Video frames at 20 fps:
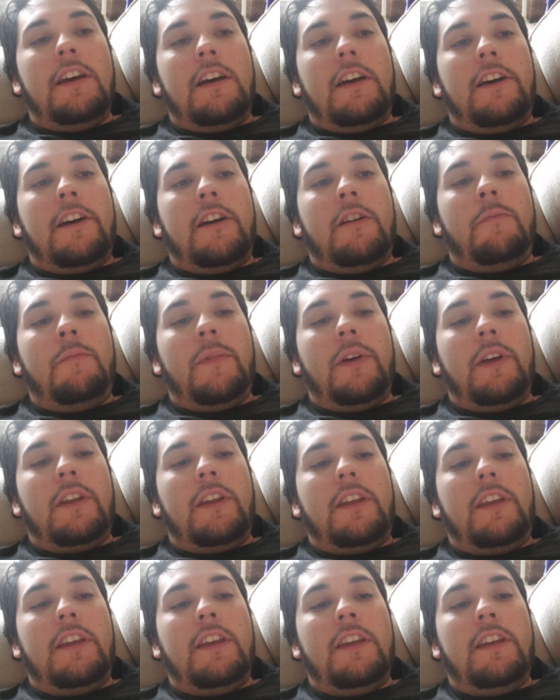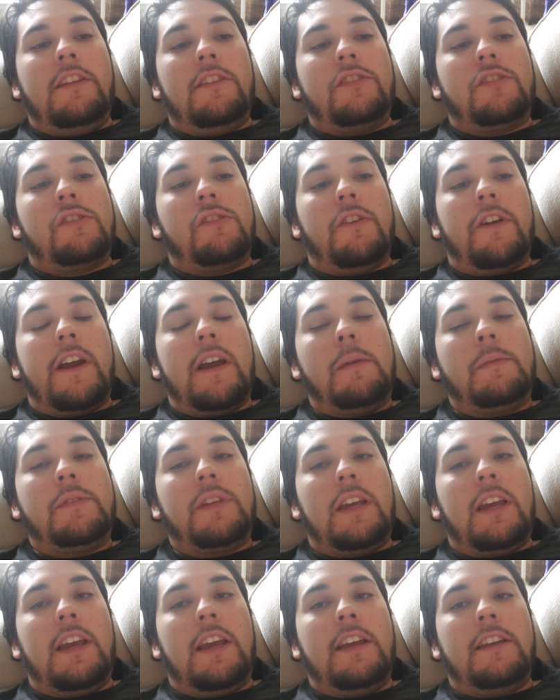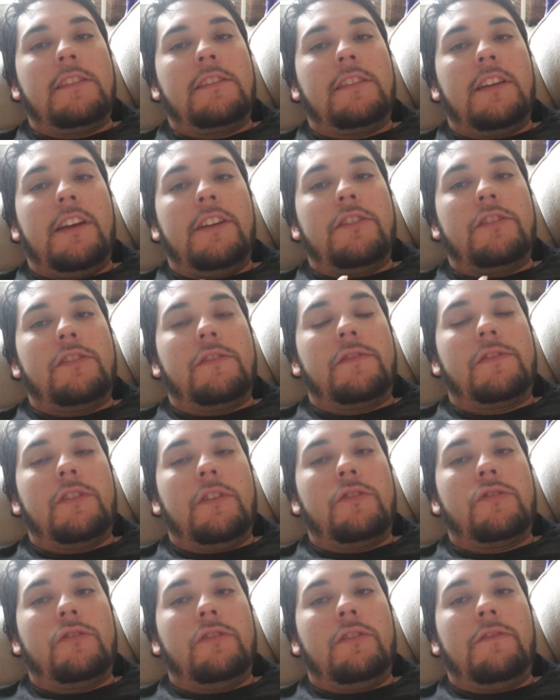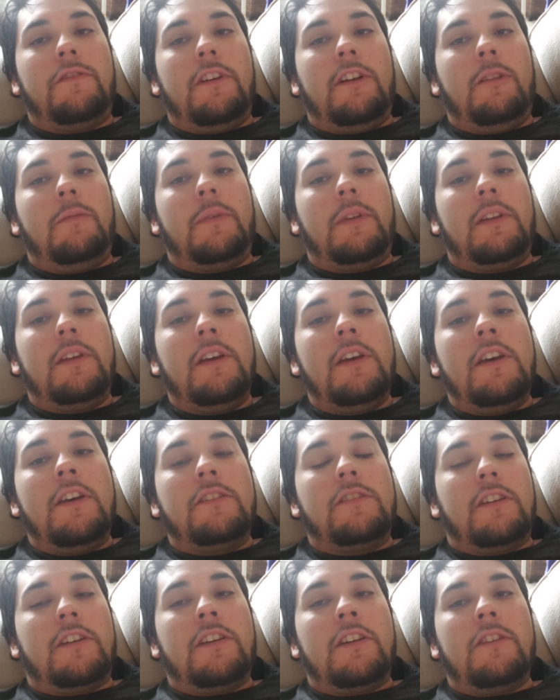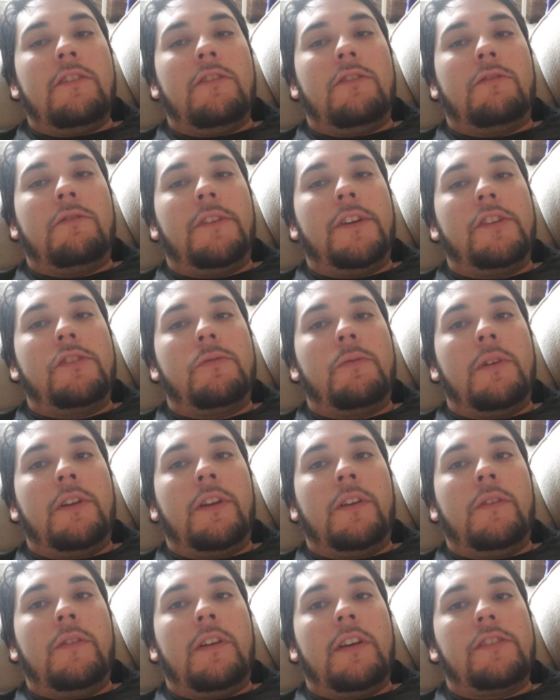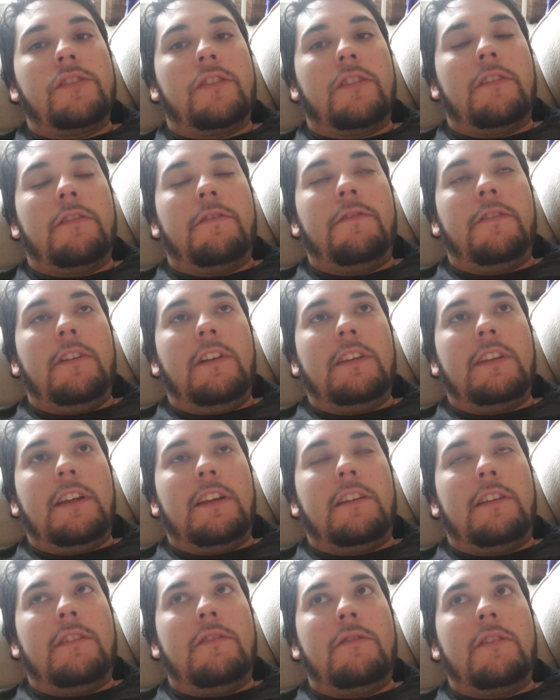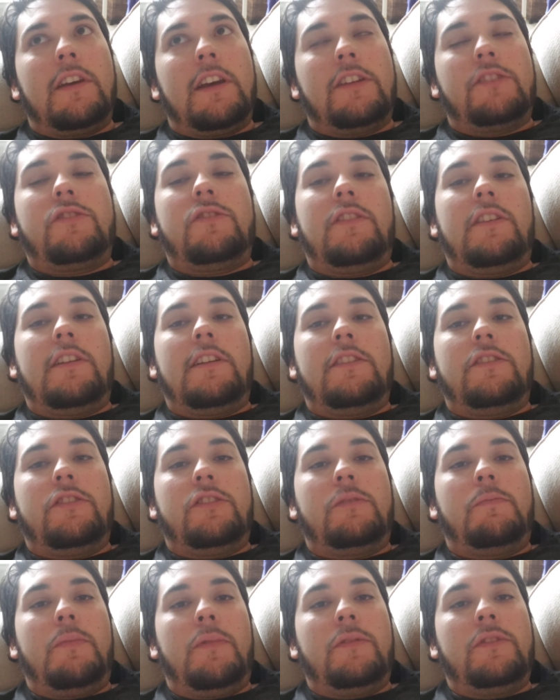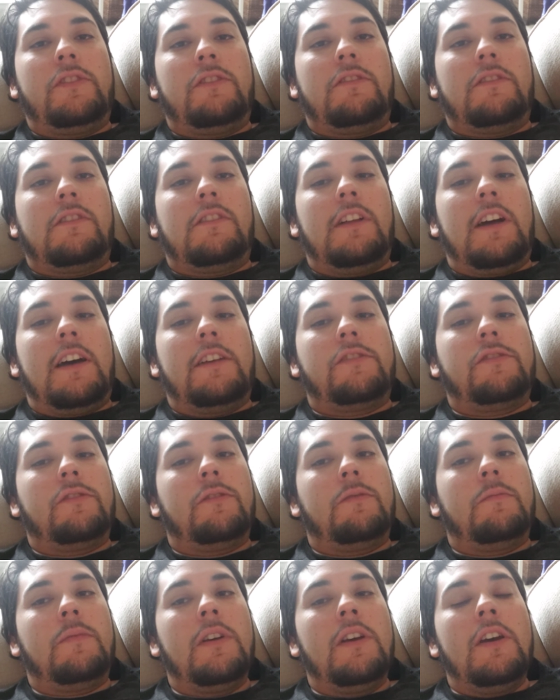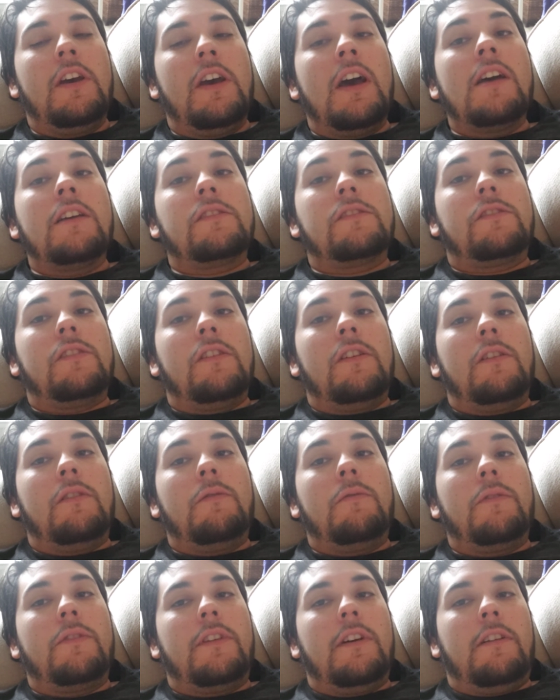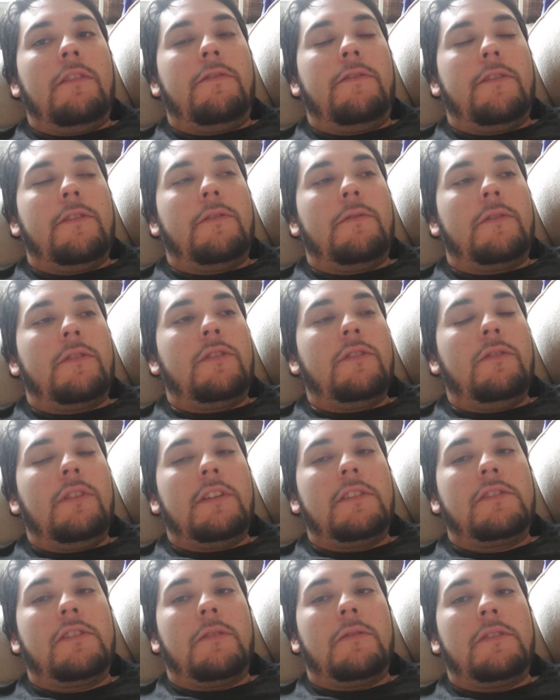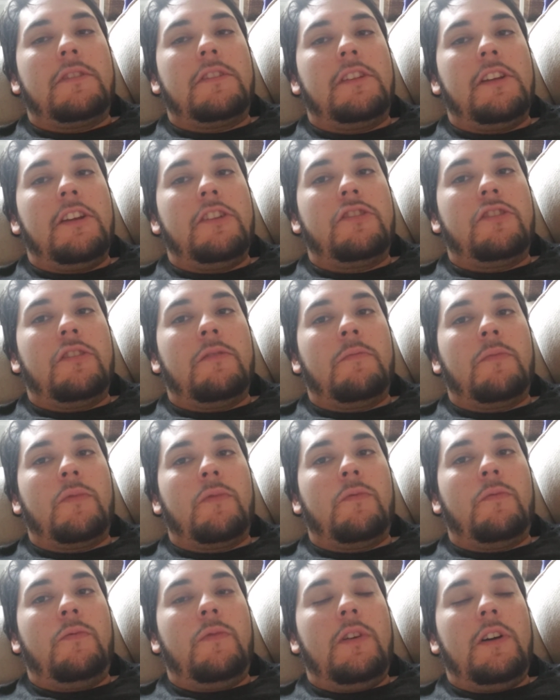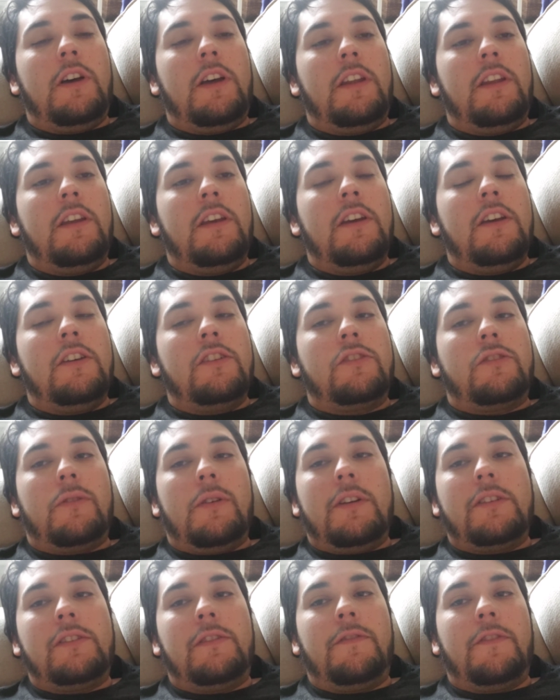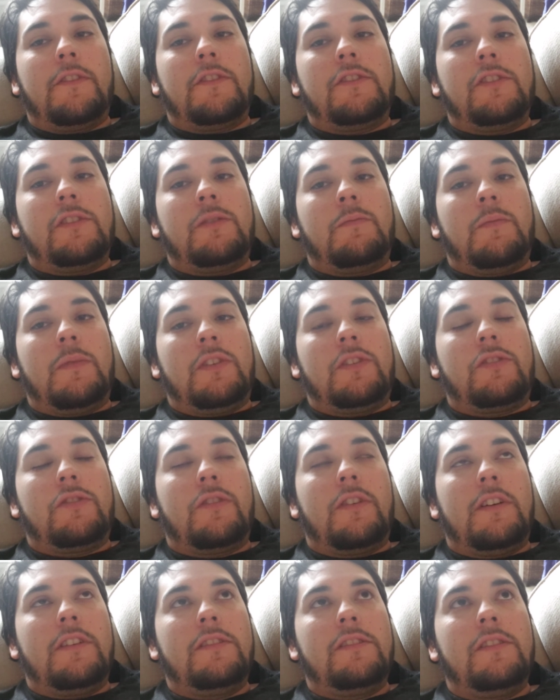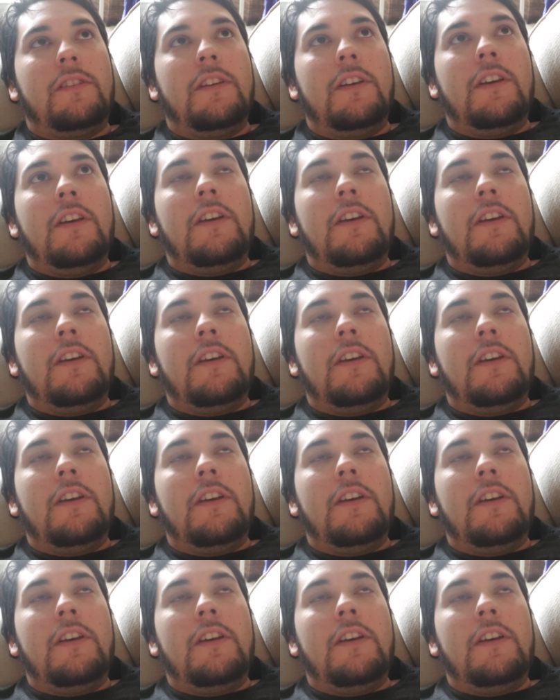But he describes 8 stages of social development. So I'm going to go through each one, and you guys are going to fill out that note catcher that I just posted in Classroom. So without further ado, let's start with stage number 1, trust versus mistrust.